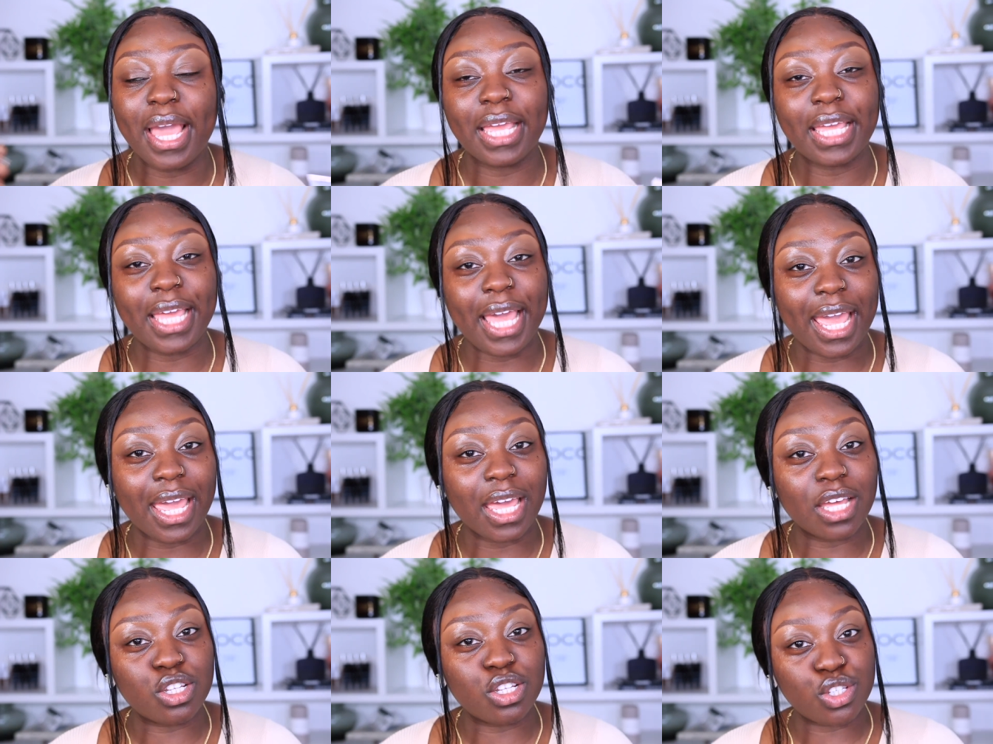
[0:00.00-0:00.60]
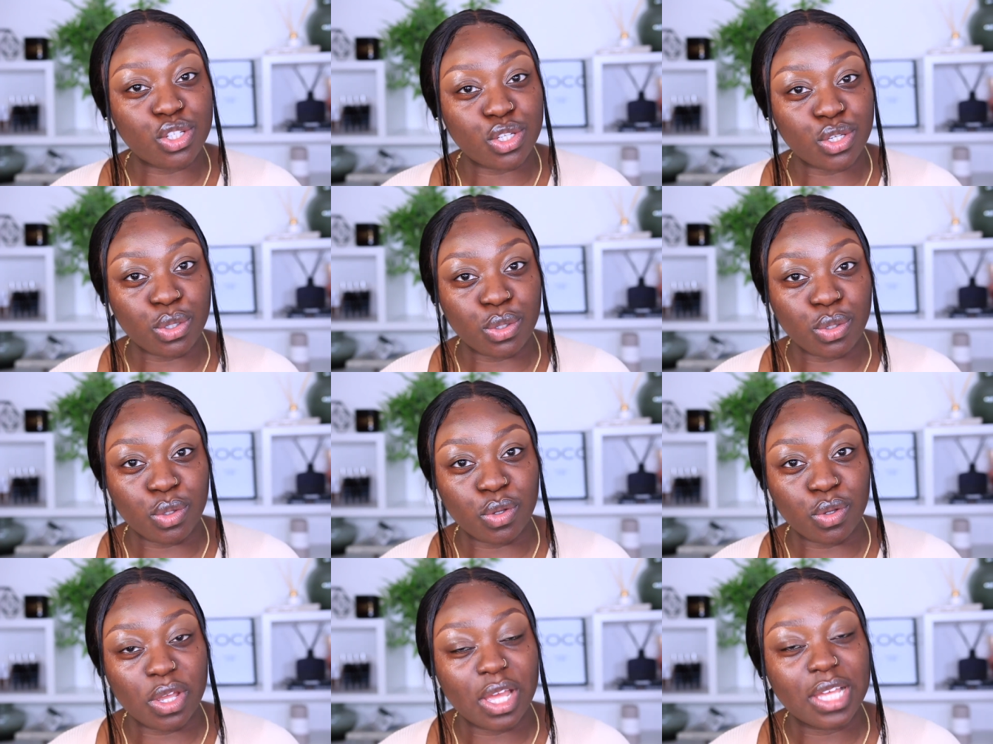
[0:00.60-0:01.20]
cater
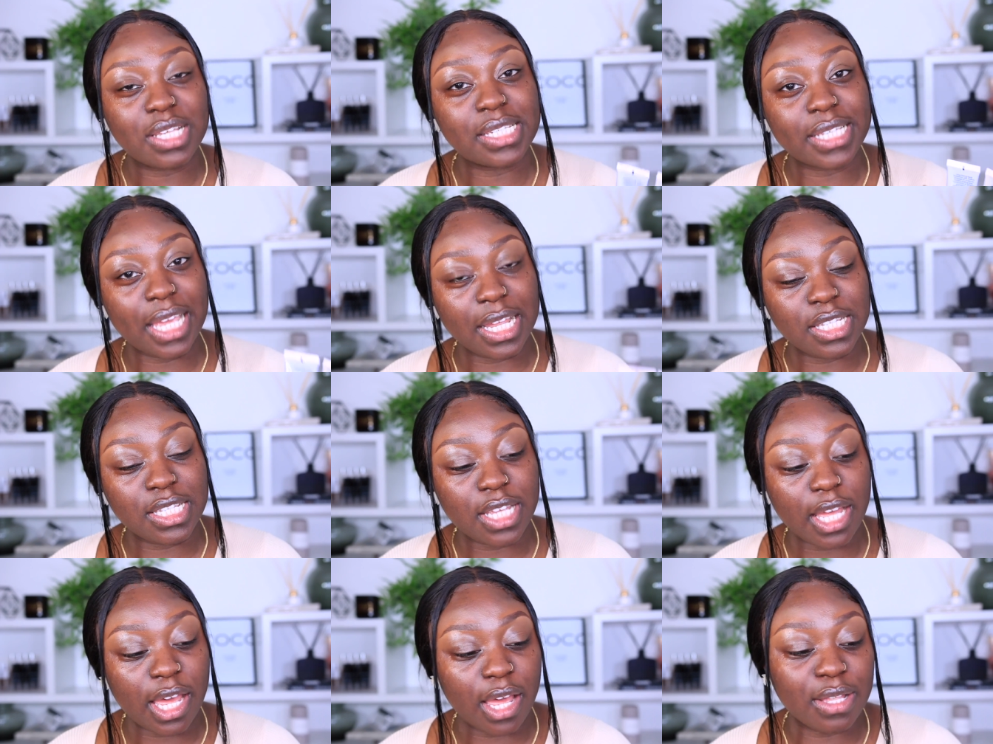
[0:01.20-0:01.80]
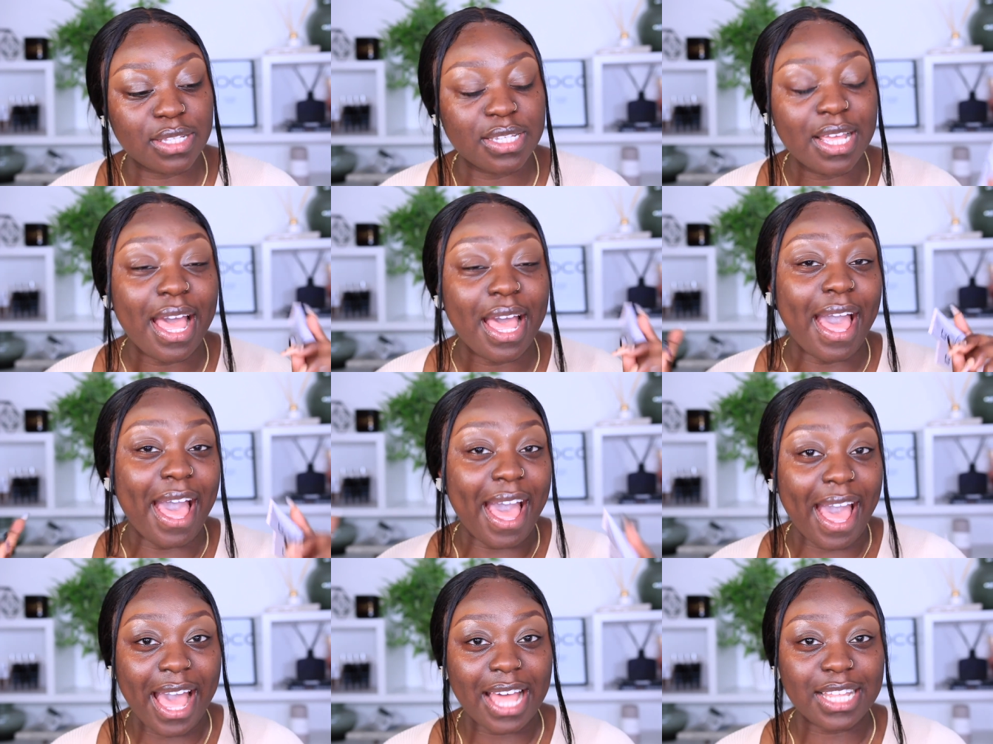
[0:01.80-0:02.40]
to skin tones
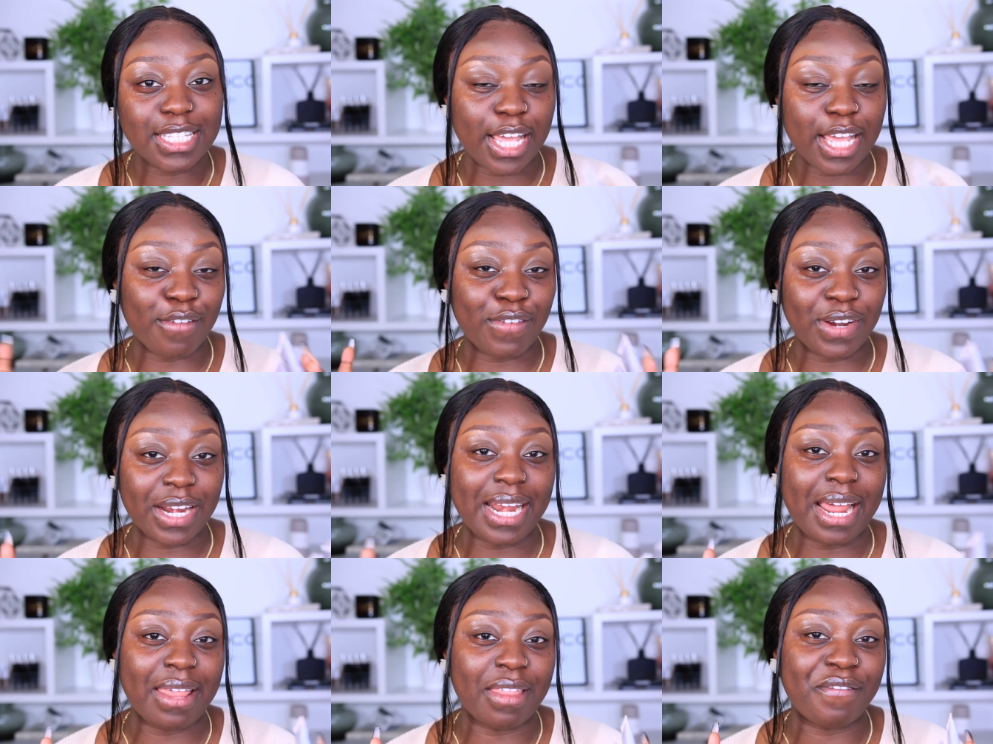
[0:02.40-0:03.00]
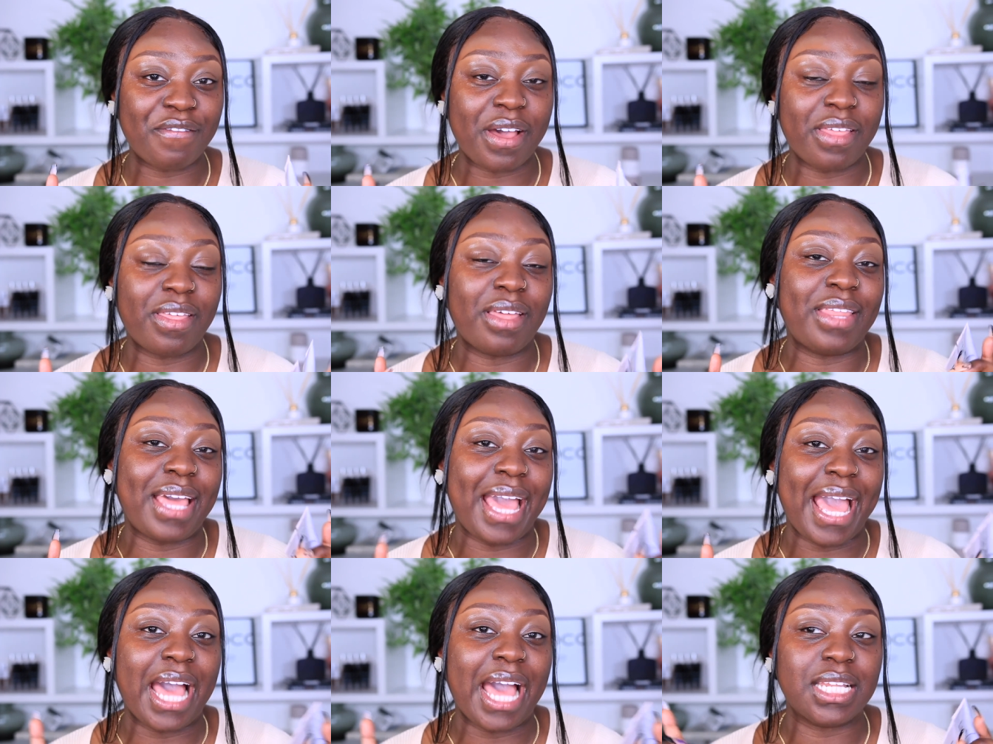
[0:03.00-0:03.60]
and I really like the fact that
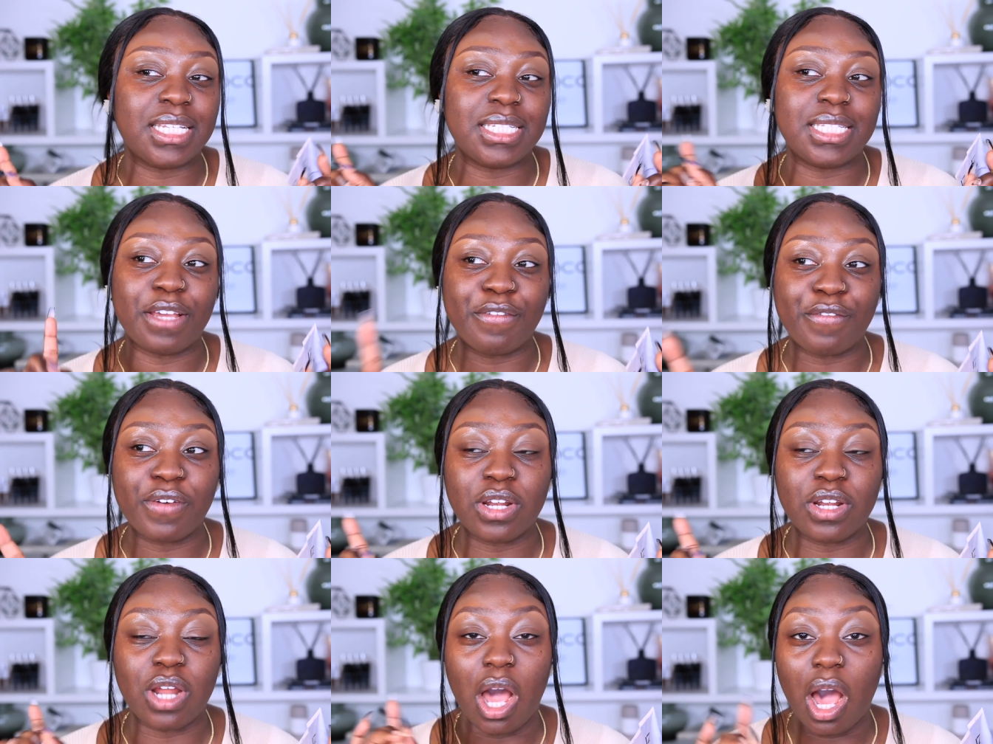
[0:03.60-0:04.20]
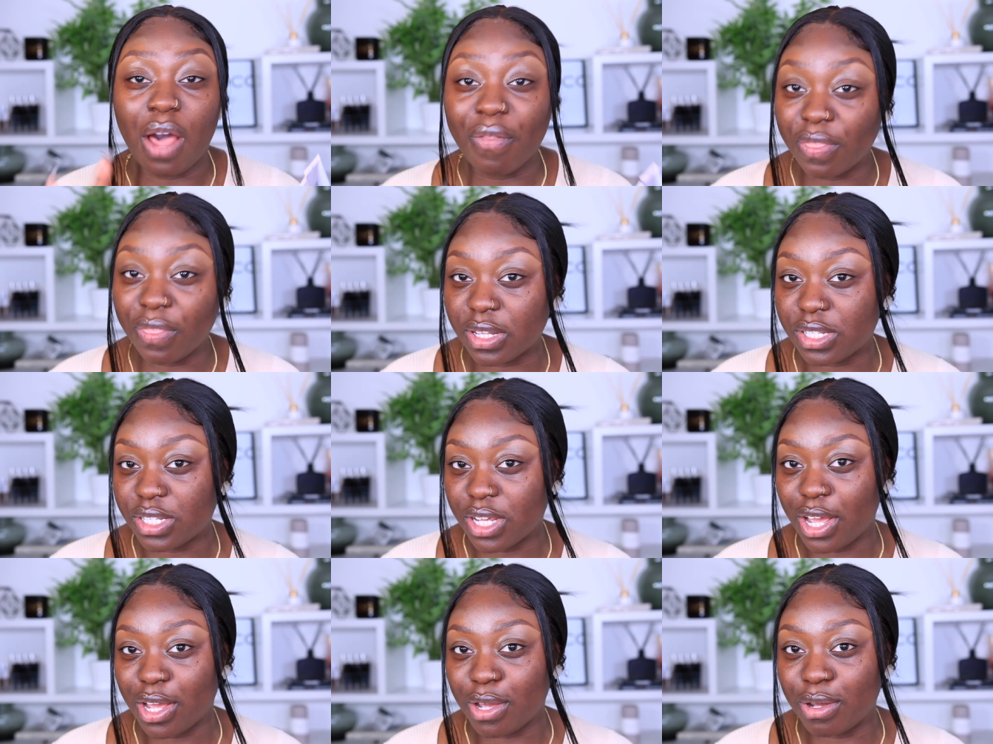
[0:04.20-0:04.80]
they had different
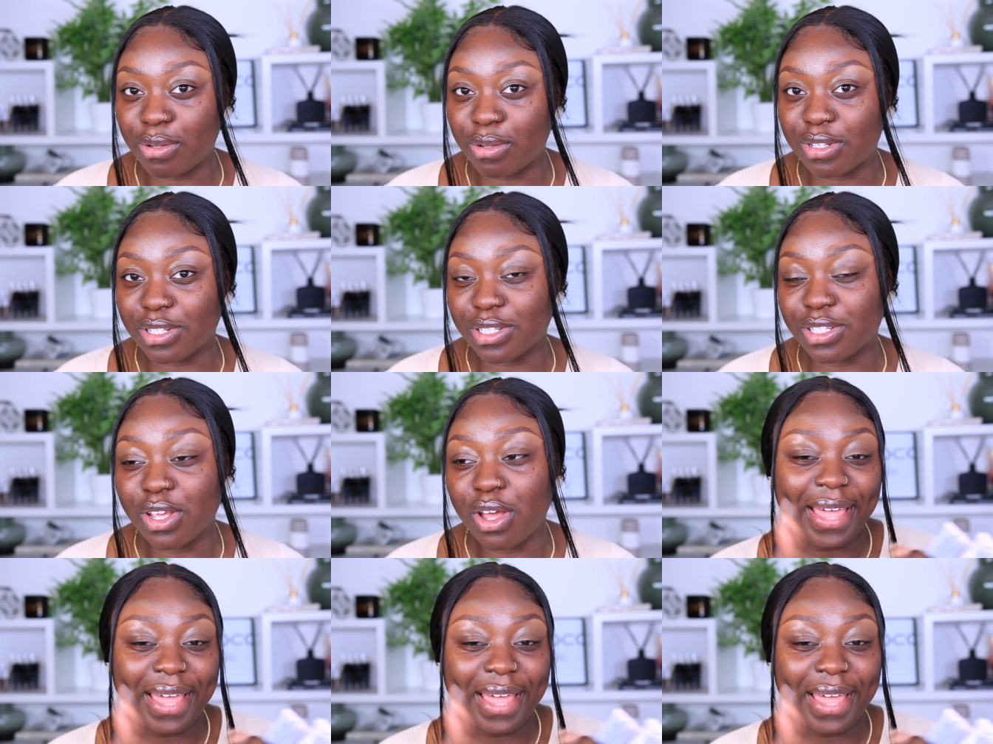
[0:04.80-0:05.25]
undertones.